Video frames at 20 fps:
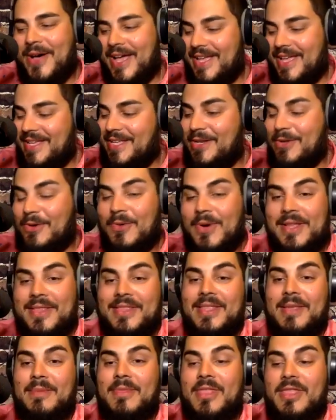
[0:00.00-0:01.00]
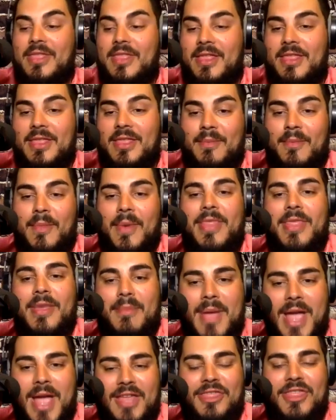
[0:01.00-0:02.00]
You know what? The
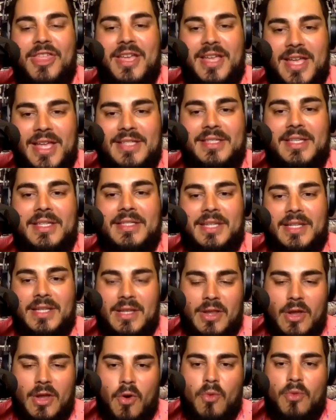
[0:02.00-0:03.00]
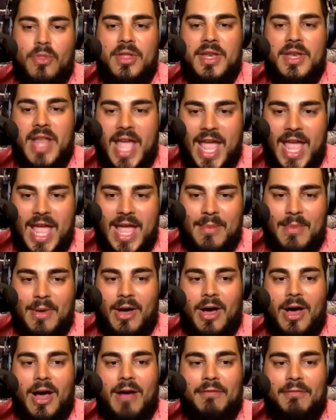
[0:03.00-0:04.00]
main thing is to know the name
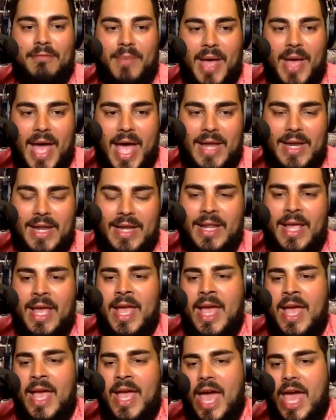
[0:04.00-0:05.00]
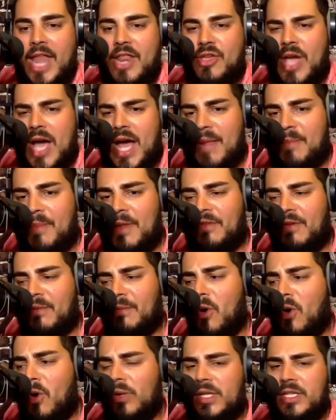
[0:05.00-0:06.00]
off bat, and you got a bit of a
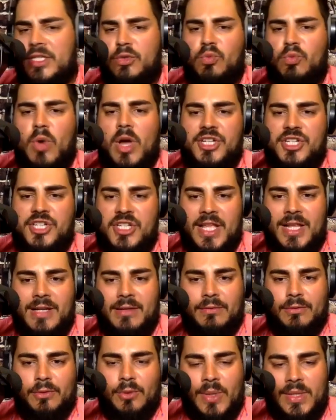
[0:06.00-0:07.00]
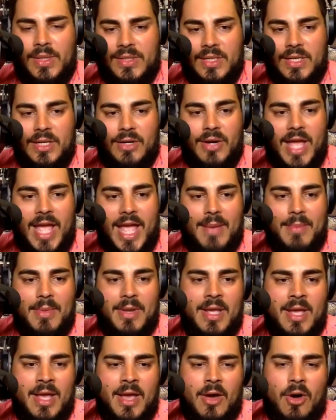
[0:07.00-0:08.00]
Polish Russian influence in your name,
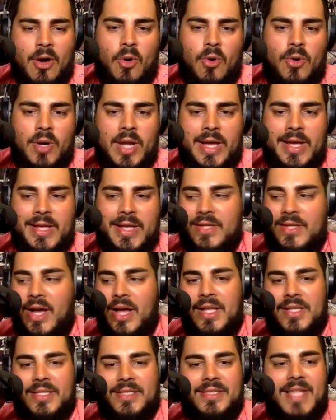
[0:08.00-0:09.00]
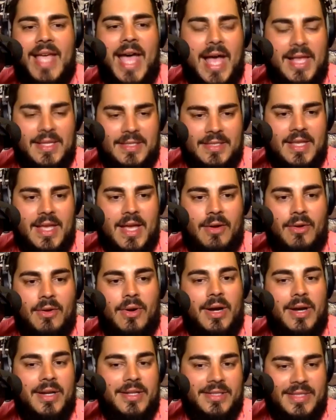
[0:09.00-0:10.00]
and Ona is Anastasia
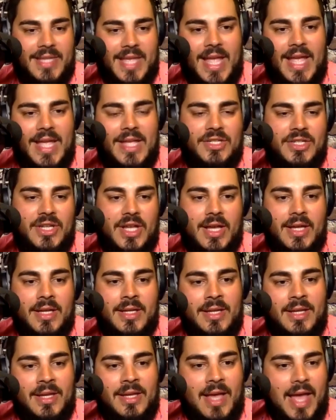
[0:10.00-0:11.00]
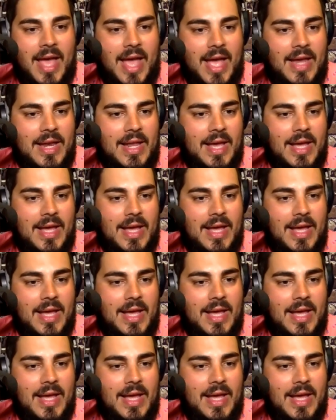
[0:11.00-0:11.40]
or Anastasia, and